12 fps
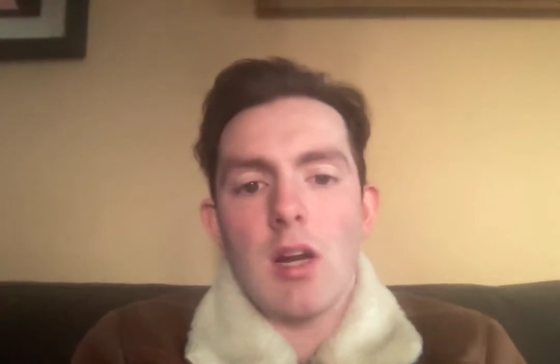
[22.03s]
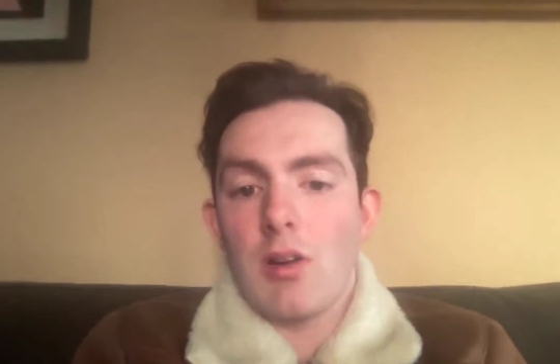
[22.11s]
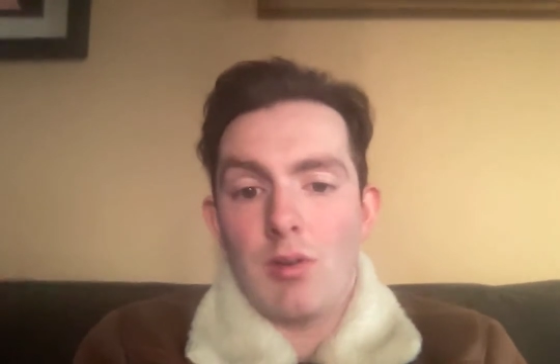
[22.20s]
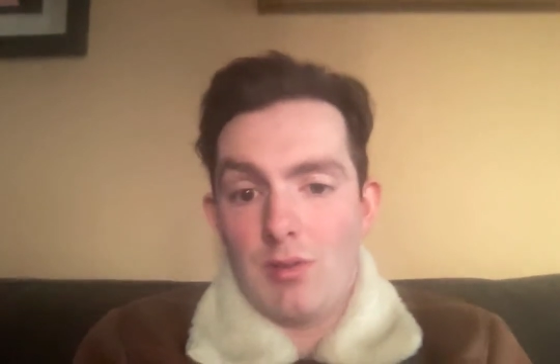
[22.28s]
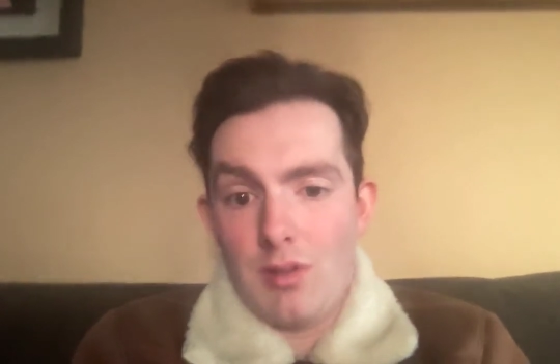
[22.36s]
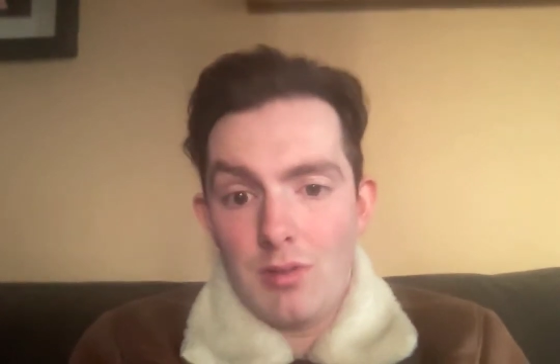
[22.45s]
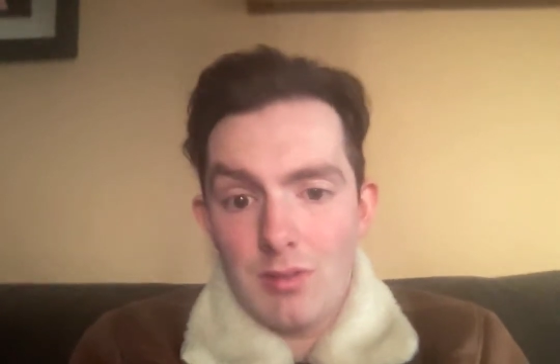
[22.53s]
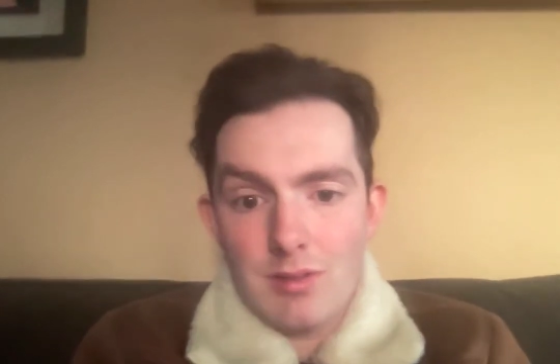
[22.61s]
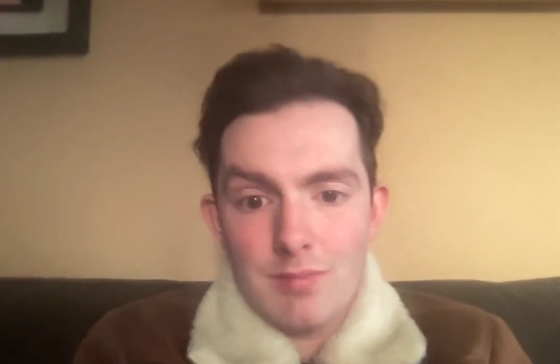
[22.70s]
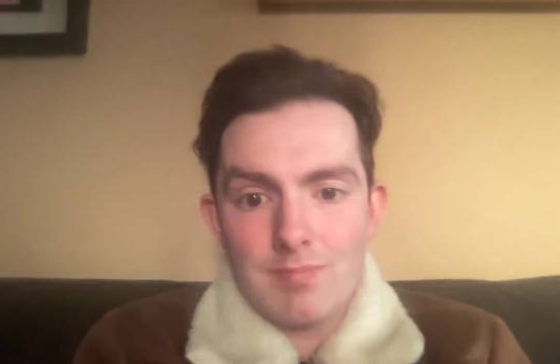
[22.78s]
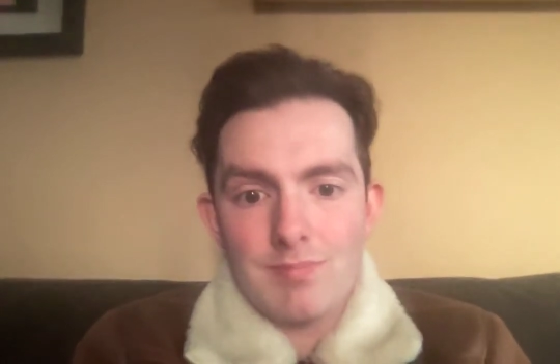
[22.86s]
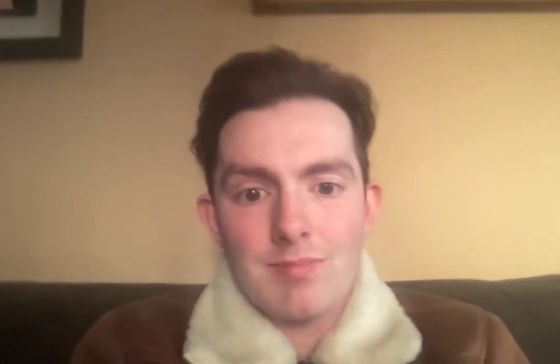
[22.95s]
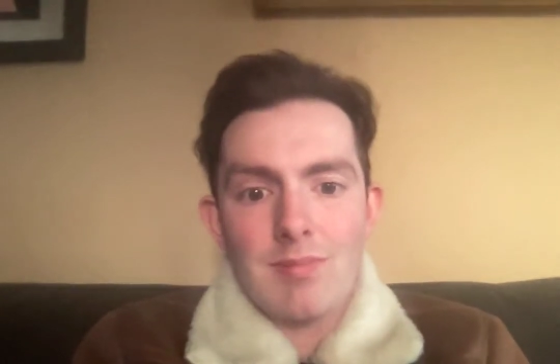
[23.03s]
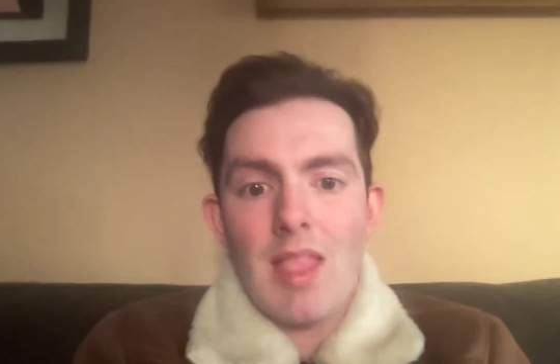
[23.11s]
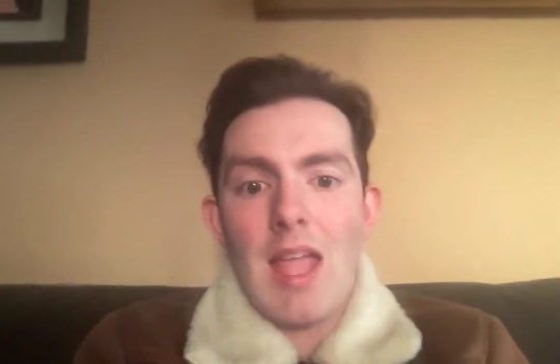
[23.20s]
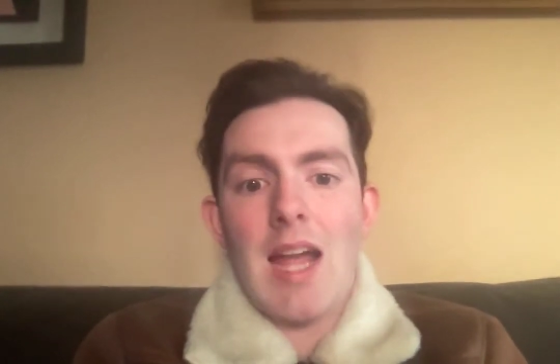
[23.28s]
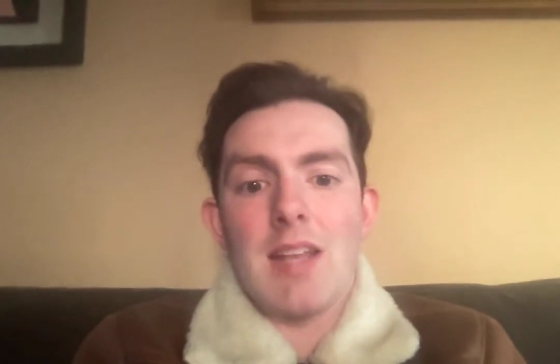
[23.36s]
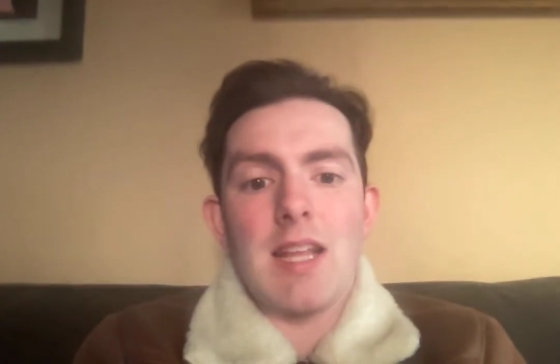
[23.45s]
and all those,
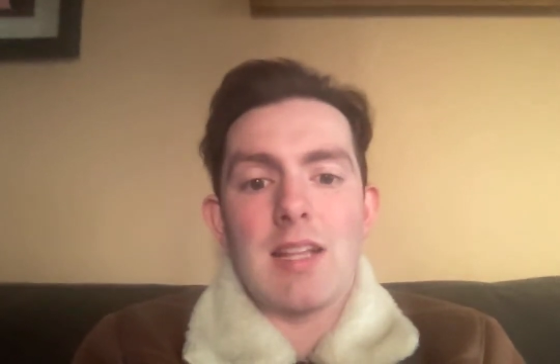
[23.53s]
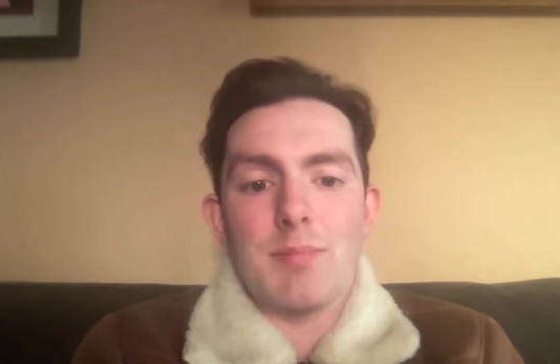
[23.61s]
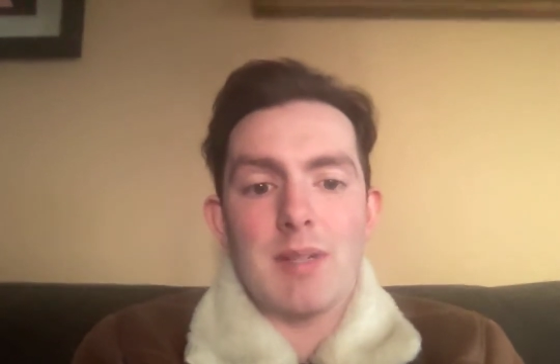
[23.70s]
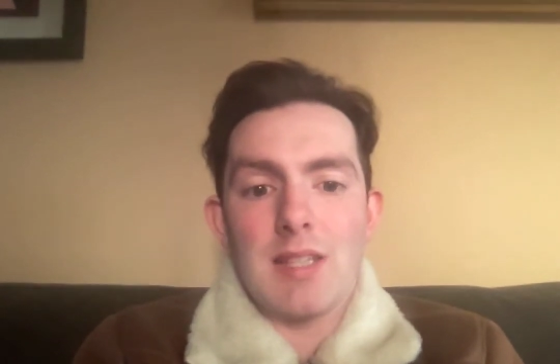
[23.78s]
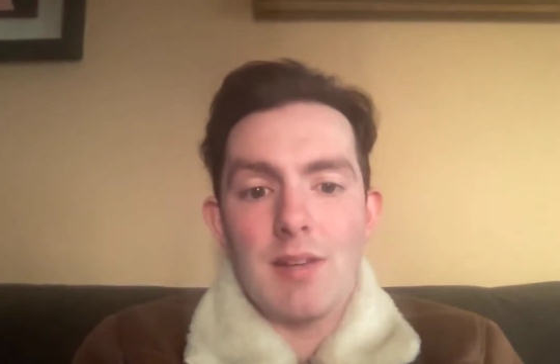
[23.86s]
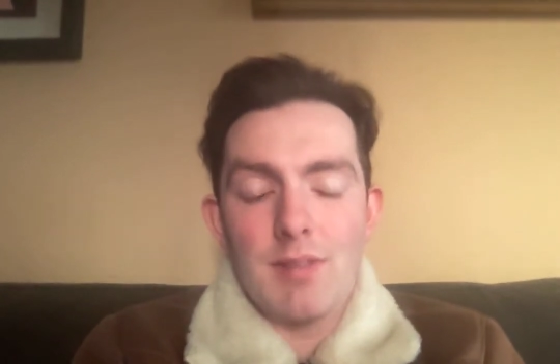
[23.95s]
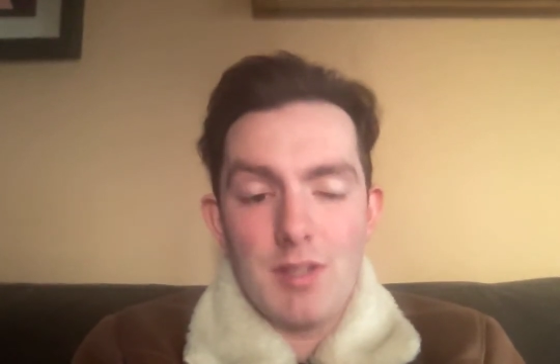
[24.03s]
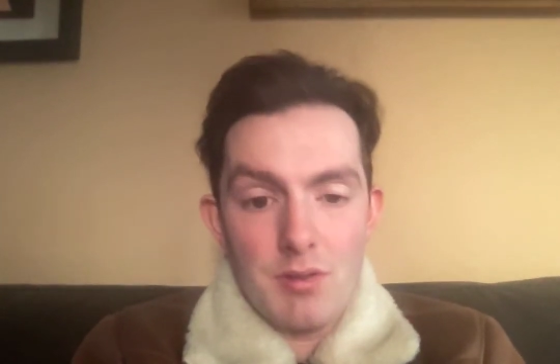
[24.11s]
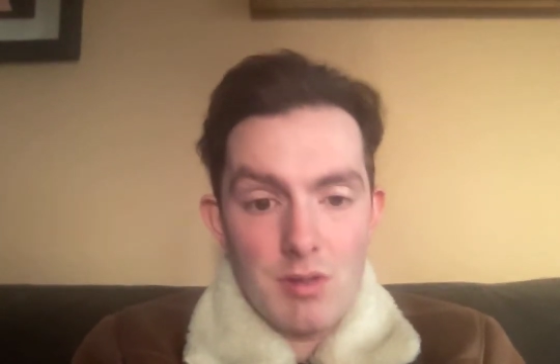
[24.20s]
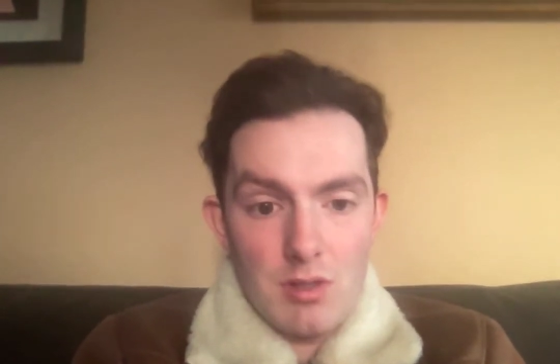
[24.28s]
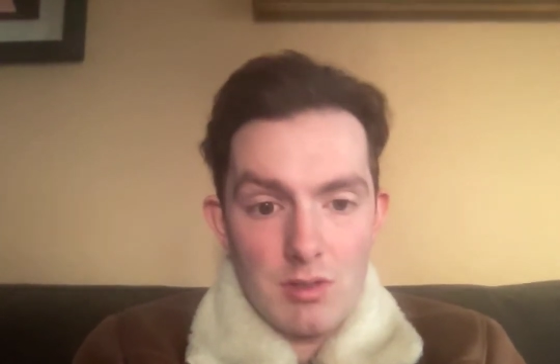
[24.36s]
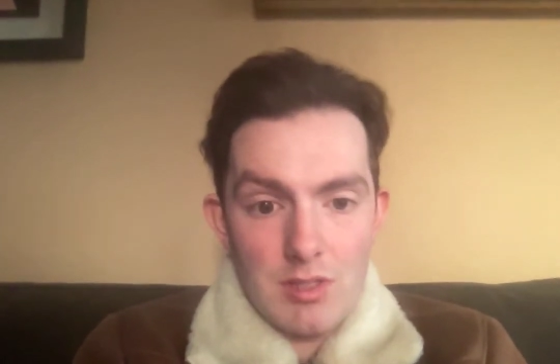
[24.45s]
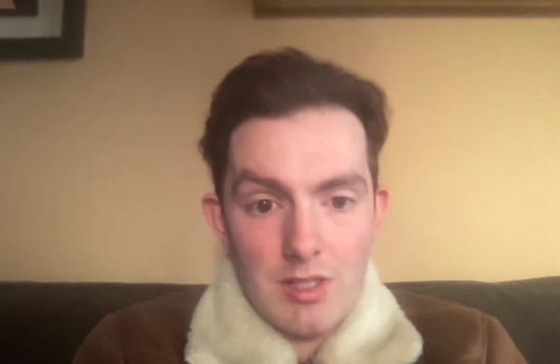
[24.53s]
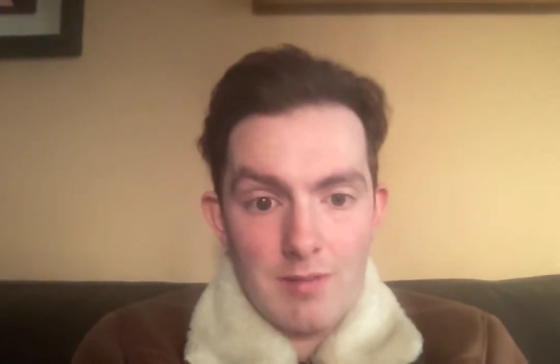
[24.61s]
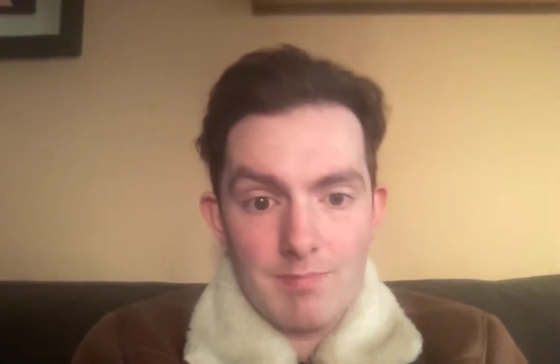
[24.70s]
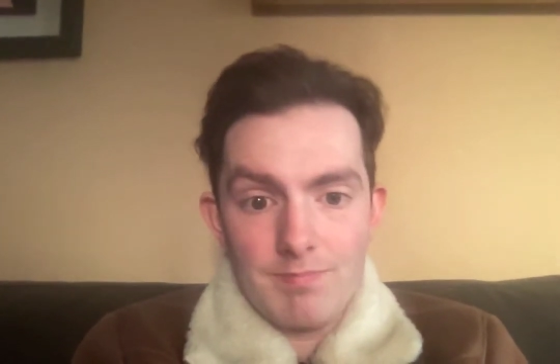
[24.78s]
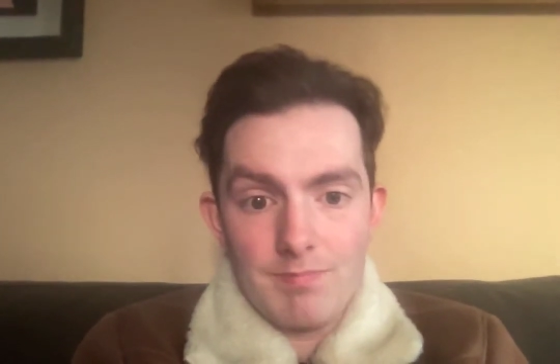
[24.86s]
and test myself in new culture.